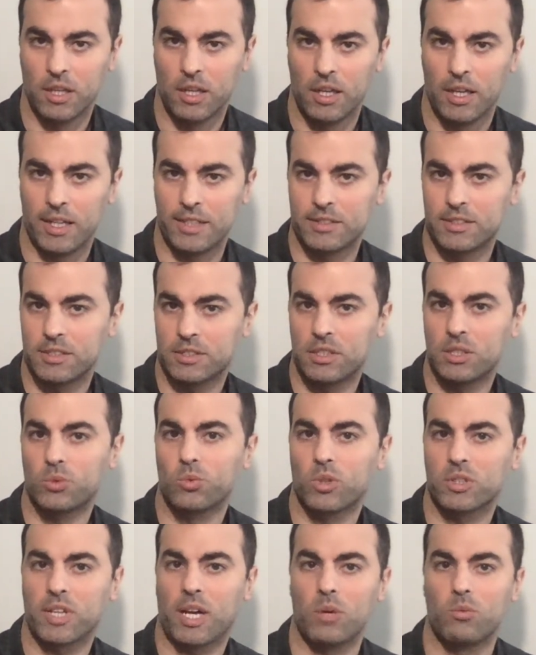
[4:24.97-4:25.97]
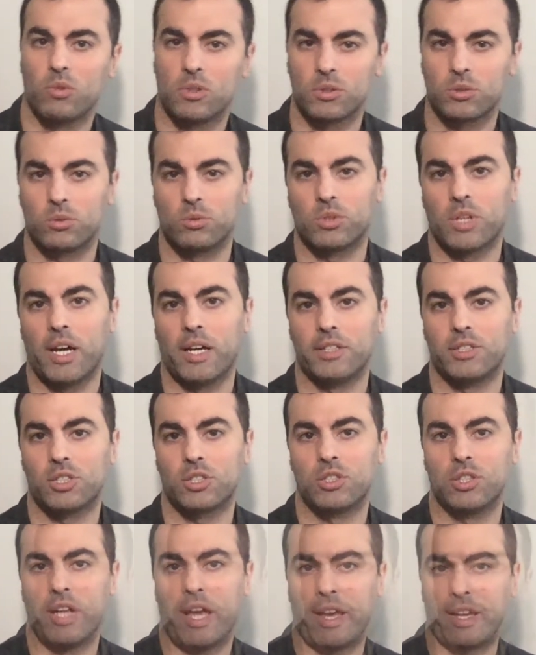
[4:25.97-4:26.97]
And this is what I want to touch
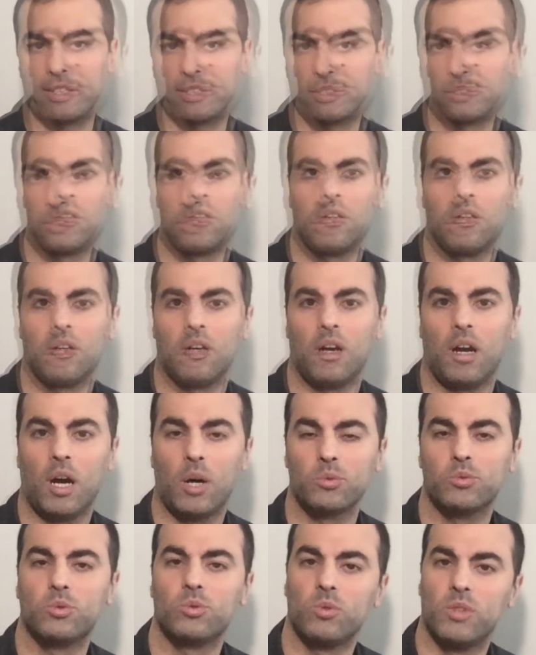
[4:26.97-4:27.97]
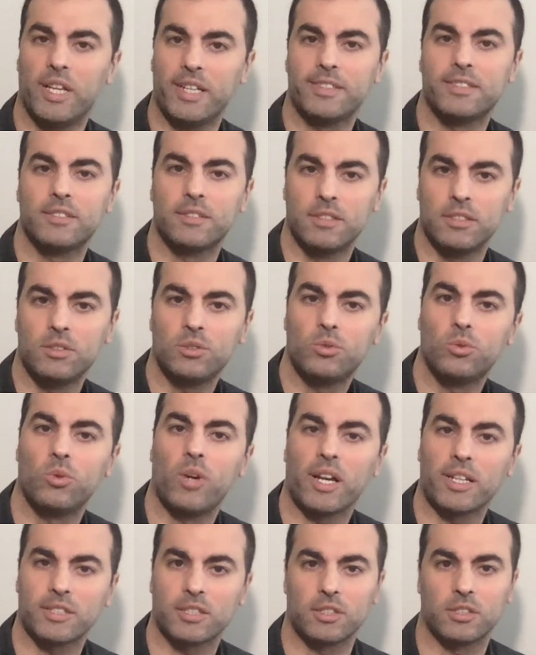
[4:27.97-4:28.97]
next. How to let these two
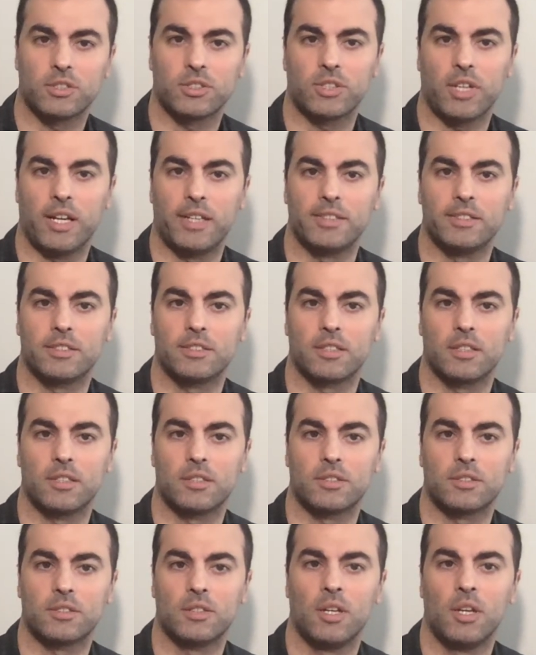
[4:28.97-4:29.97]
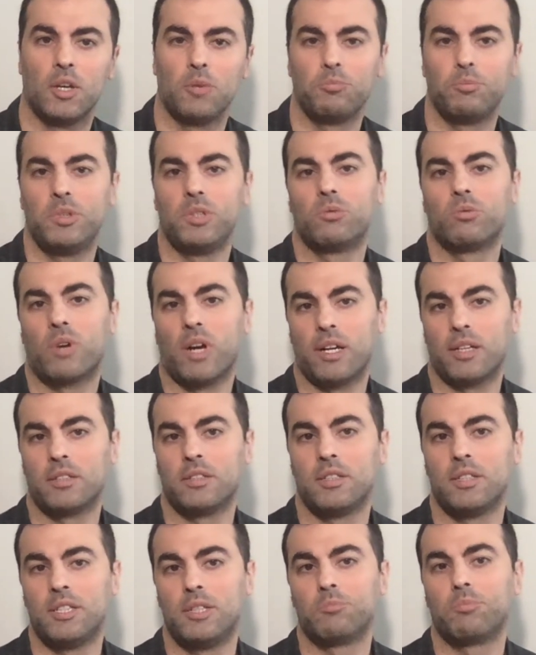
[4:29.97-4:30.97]
exercises be run
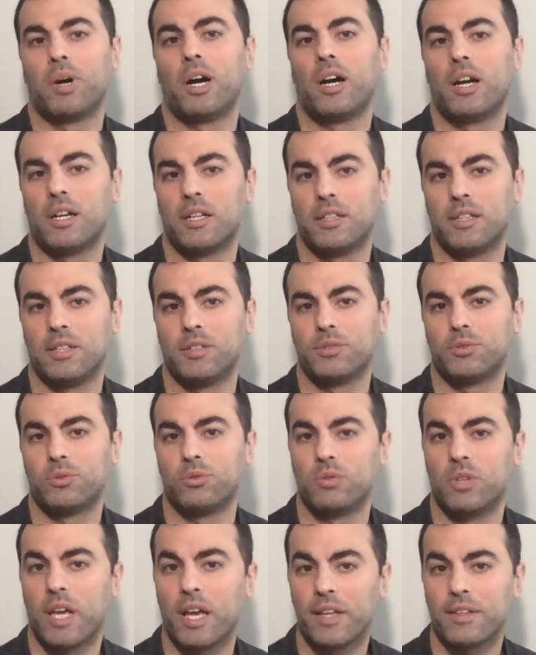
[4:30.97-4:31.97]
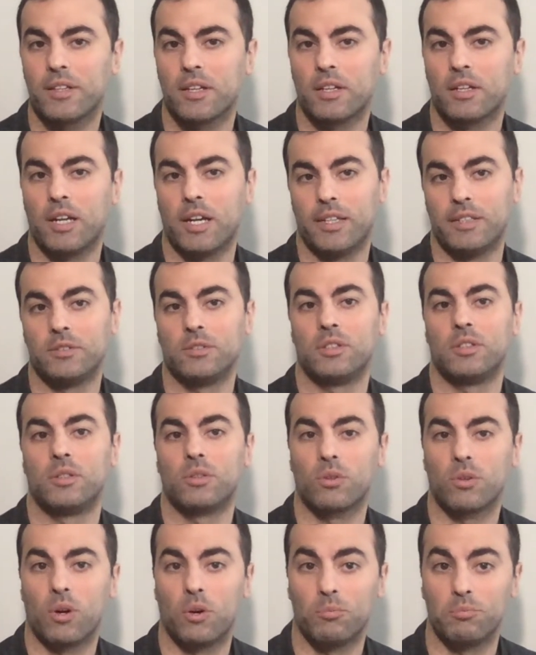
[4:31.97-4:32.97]
in parallel together and in
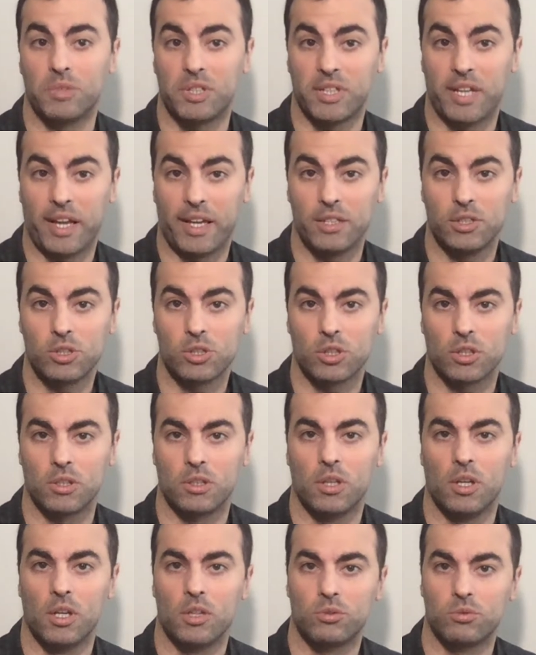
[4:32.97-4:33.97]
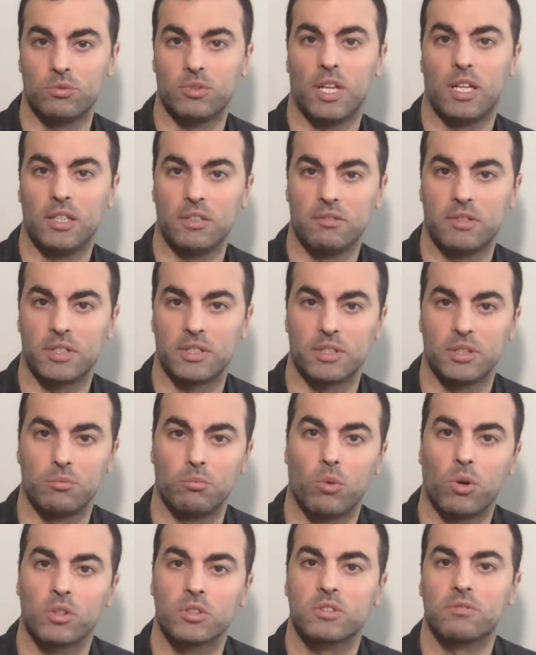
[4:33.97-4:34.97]
combination to deliver the
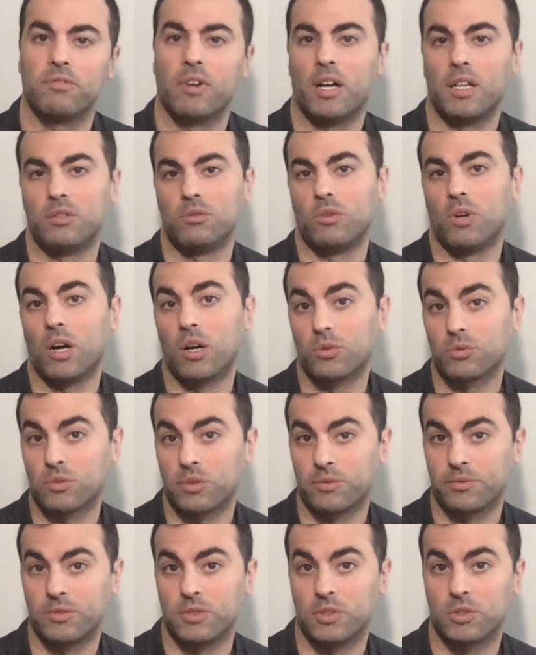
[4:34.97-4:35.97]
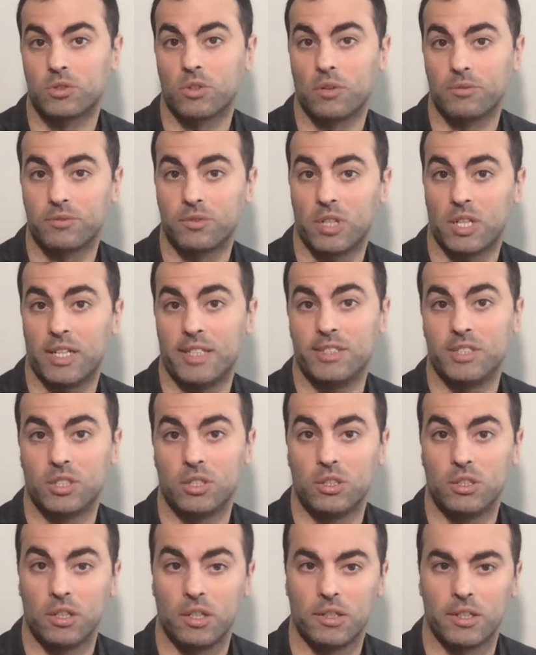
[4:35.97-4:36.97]
most value out of the software
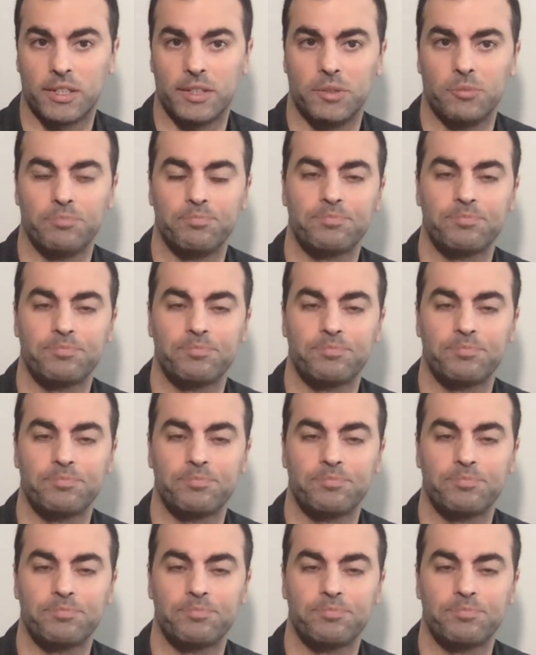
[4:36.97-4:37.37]
engineering.